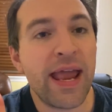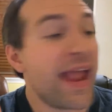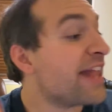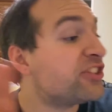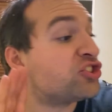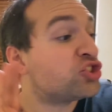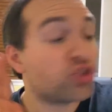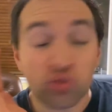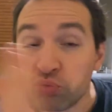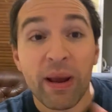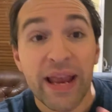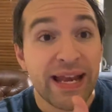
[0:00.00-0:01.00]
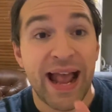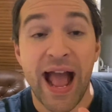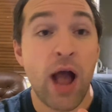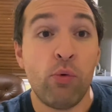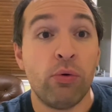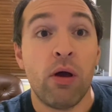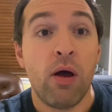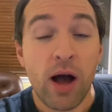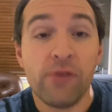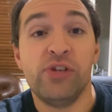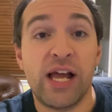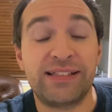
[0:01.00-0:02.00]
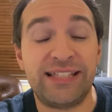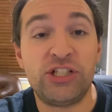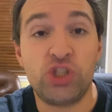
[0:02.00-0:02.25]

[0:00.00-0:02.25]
it's straight out of Nazi